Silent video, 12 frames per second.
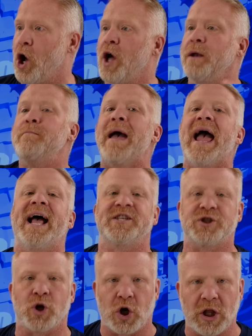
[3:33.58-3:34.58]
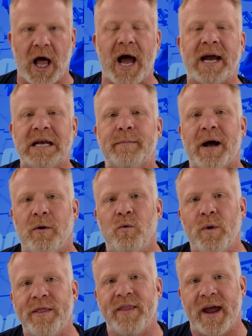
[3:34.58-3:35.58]
en masse are lying about
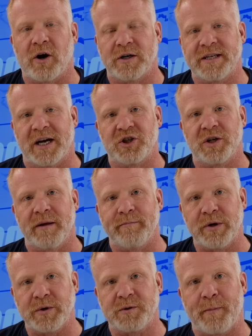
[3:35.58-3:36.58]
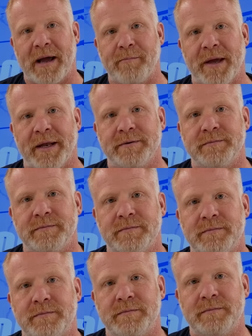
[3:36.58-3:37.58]
when they are sexually abused by men.
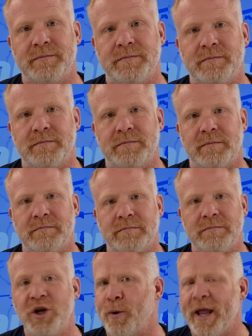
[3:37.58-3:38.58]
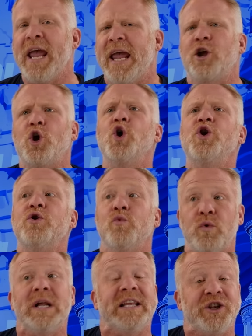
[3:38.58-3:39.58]
You know, it couldn't
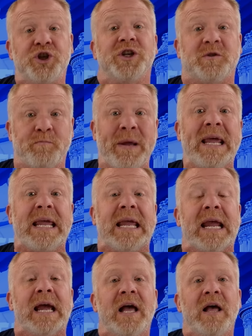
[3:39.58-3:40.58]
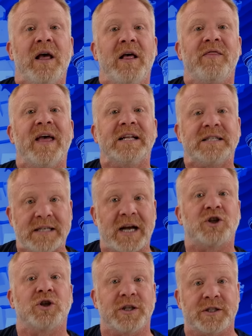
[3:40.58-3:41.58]
really just be that
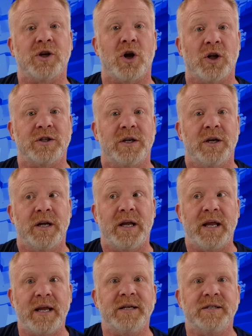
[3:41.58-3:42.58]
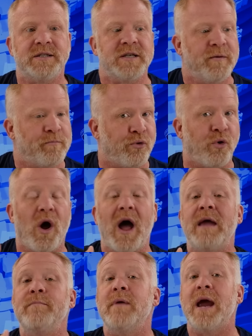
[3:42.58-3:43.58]
sexual assault is
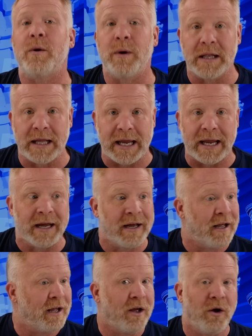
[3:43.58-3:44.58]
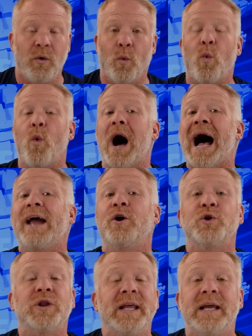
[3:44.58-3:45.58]
primarily
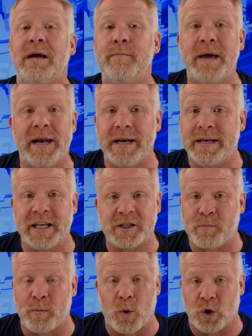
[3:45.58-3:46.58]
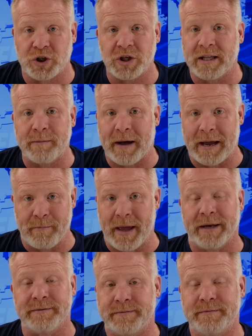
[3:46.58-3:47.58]
wildly committed disproportionately by men.